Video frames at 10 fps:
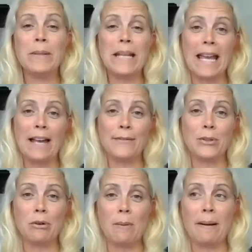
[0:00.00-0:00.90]
be
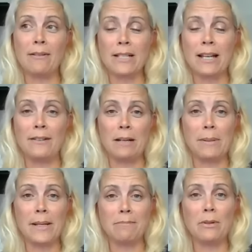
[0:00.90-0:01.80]
careful about having that
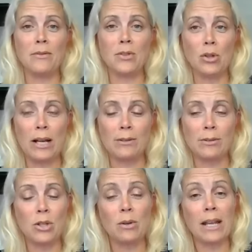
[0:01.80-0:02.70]
person move into your
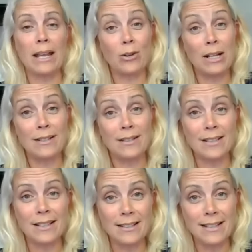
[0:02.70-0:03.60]
house with you and get your lender's
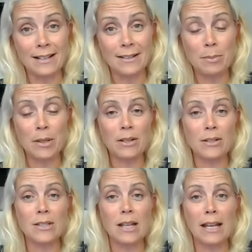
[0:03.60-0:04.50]
consent,
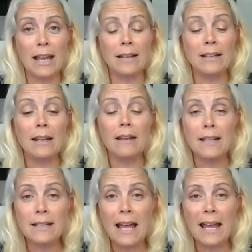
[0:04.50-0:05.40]
because again,
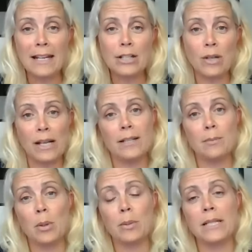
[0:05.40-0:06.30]
these are
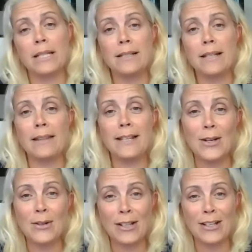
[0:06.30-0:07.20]
age-related properties and they
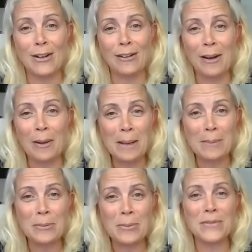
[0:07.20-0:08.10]
don't like younger
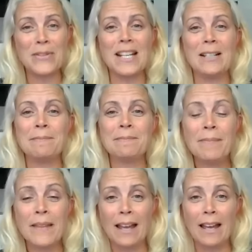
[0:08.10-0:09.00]
people moving in.
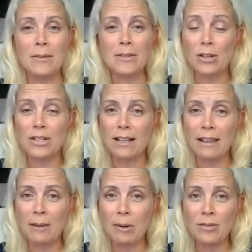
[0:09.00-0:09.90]
It's not to say
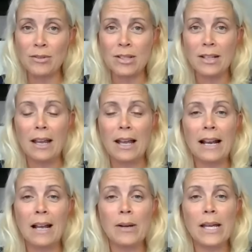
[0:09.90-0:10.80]
that they won't
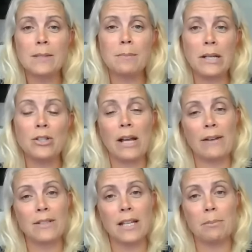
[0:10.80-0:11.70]
allow it, but you
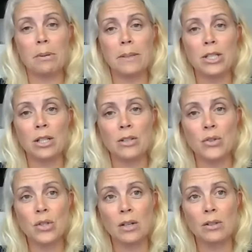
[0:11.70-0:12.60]
have to get permission.
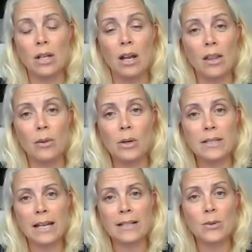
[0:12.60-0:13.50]
So
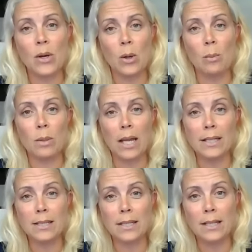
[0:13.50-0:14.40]
otherwise it gets quite
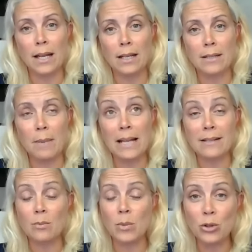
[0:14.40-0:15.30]
complicated
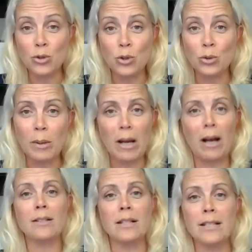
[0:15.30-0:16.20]
as and when you do
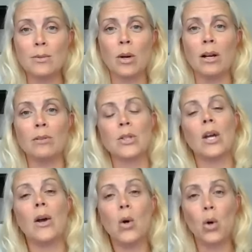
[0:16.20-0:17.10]
depart this world
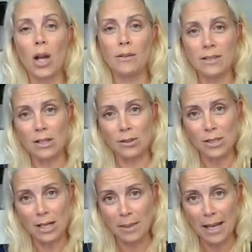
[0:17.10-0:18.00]
or go into
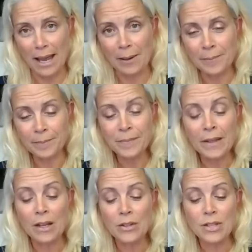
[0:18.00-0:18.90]
long-term care.
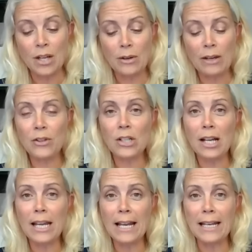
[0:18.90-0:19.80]
So if you'd
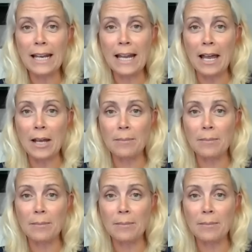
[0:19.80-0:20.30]
like any